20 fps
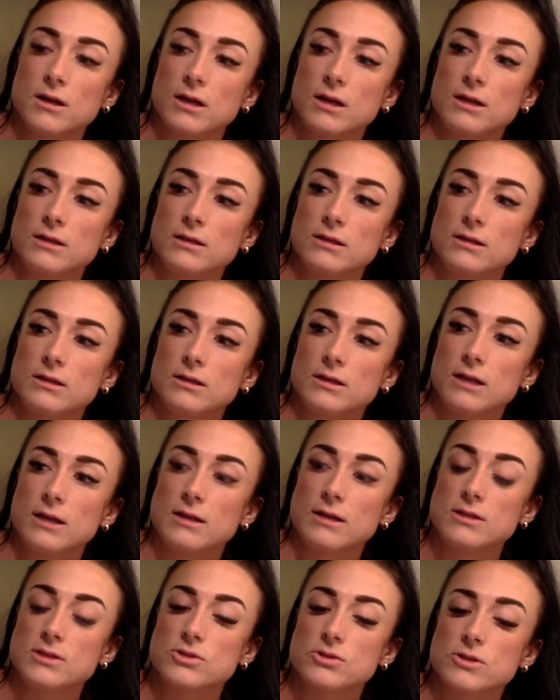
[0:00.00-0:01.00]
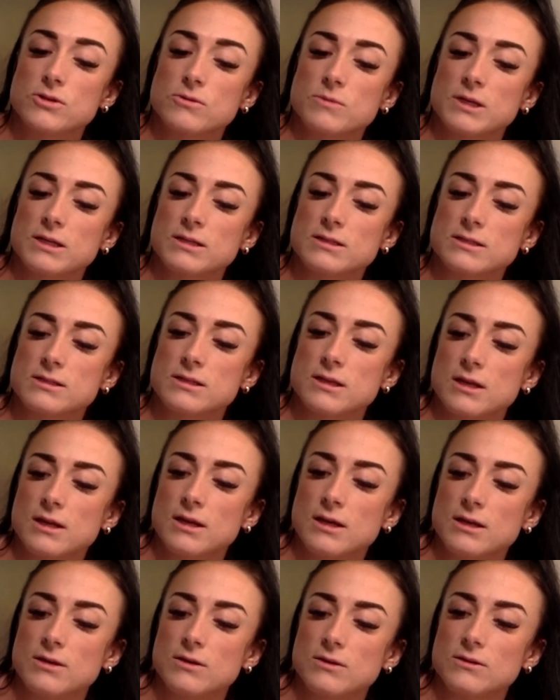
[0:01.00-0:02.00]
And it's true, because
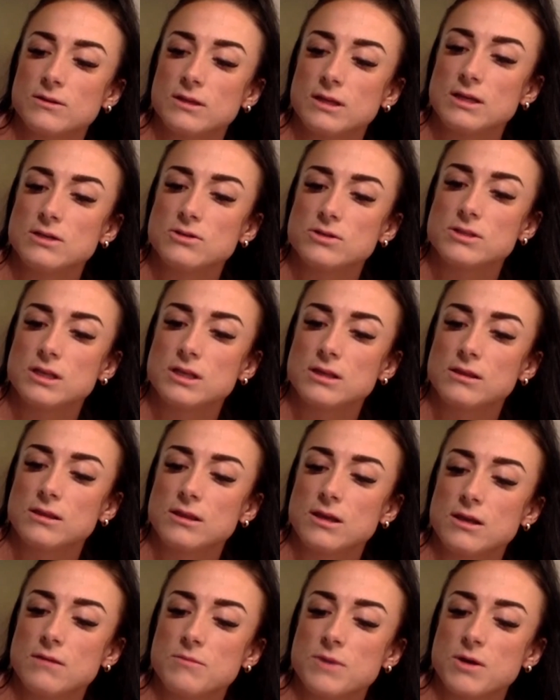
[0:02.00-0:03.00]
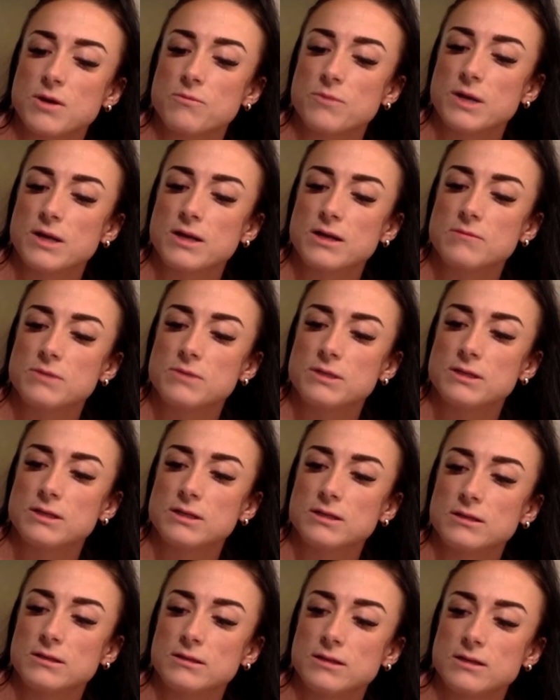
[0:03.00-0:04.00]
the interesting thing about
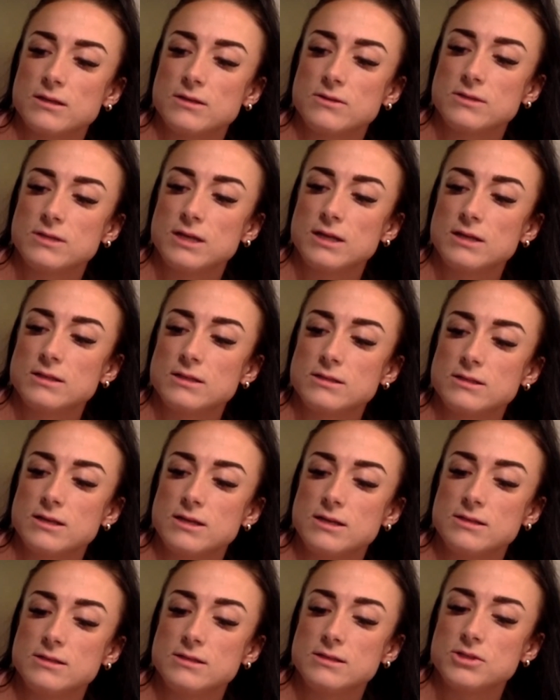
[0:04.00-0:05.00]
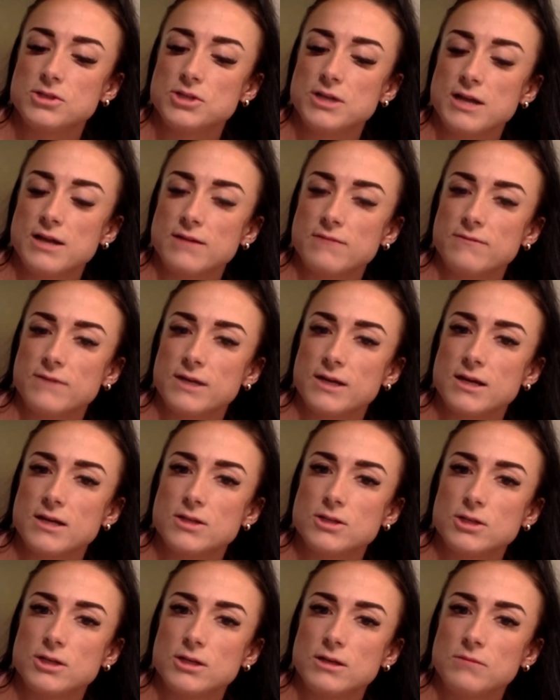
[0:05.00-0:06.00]
bodybuilding, like you said, is the genetic
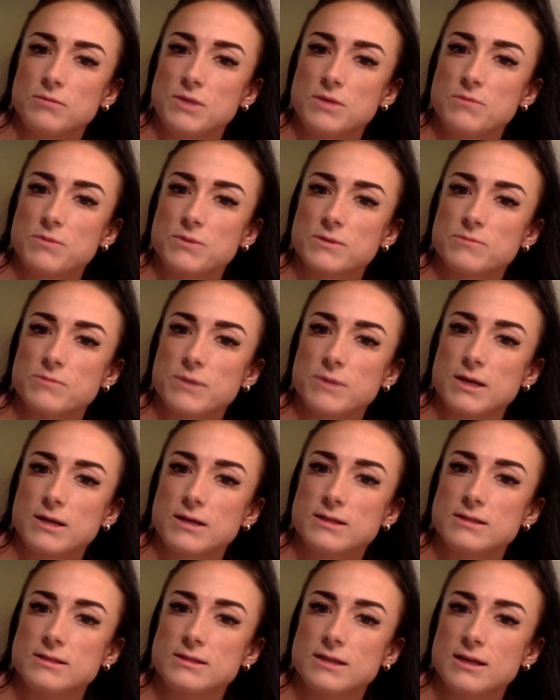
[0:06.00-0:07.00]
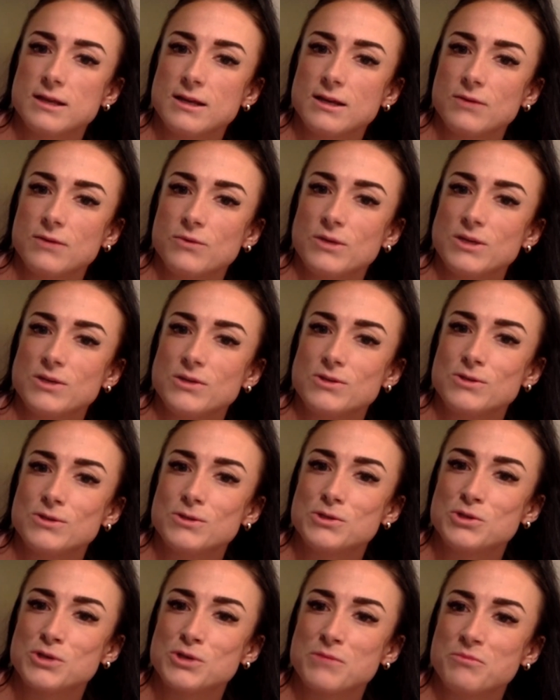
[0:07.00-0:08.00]
variation in people's bodies. When you
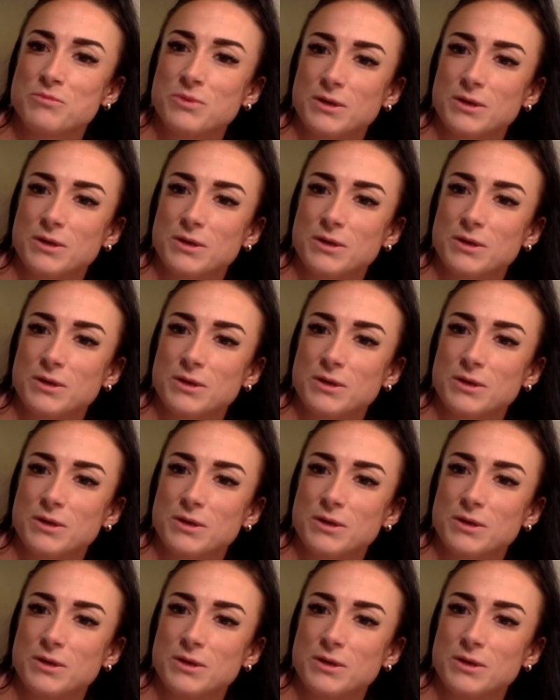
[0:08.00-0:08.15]
strip